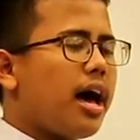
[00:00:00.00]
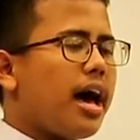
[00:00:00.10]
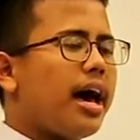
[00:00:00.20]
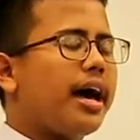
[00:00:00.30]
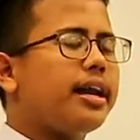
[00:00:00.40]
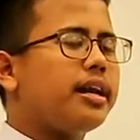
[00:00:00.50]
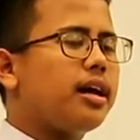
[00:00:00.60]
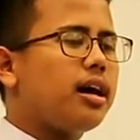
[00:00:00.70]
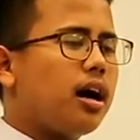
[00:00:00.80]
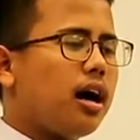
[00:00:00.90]
And
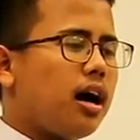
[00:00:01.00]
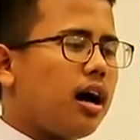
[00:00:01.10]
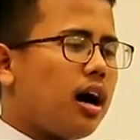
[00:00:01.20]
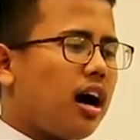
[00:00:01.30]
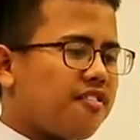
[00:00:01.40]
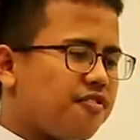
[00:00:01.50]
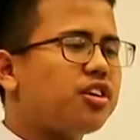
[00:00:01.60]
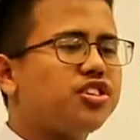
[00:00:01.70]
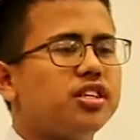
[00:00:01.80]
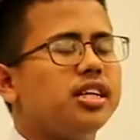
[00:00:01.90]

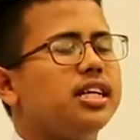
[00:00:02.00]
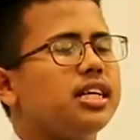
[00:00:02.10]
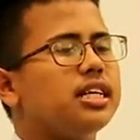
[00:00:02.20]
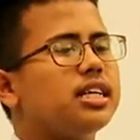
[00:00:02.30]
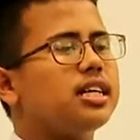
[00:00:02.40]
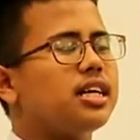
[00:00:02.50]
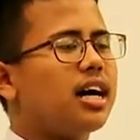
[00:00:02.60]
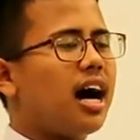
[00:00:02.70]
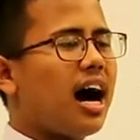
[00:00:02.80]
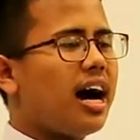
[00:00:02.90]
unfortunately,
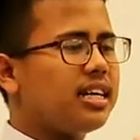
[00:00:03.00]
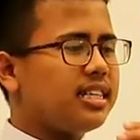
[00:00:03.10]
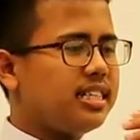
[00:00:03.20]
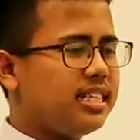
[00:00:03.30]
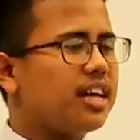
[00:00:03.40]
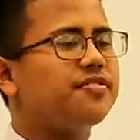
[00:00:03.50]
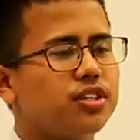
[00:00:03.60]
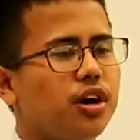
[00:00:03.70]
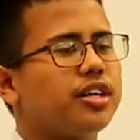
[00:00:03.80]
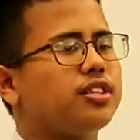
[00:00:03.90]
he never
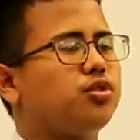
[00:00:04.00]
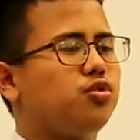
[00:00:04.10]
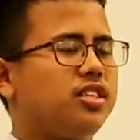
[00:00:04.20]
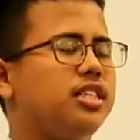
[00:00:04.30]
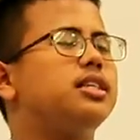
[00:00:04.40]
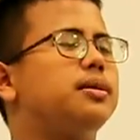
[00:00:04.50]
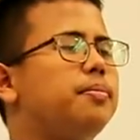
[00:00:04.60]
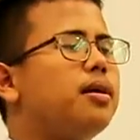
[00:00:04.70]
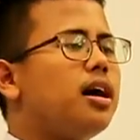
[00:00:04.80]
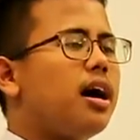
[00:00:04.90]
got to see
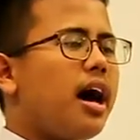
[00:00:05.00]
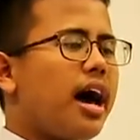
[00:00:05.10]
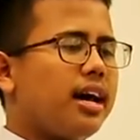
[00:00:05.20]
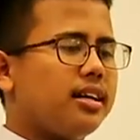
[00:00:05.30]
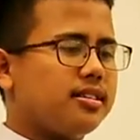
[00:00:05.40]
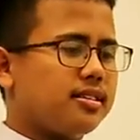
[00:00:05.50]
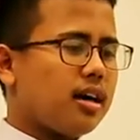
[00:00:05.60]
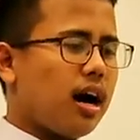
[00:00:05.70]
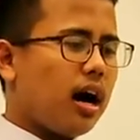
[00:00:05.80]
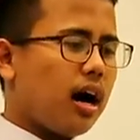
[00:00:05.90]
them. As
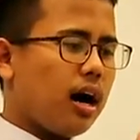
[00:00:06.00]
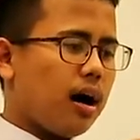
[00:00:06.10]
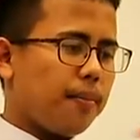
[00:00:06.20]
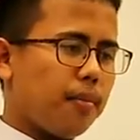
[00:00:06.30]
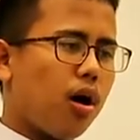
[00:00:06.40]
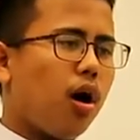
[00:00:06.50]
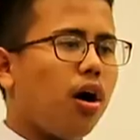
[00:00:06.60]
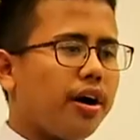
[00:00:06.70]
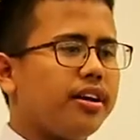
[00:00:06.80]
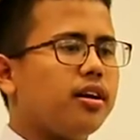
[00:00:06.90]

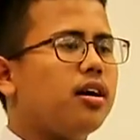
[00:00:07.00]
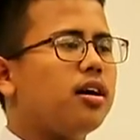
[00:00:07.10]
on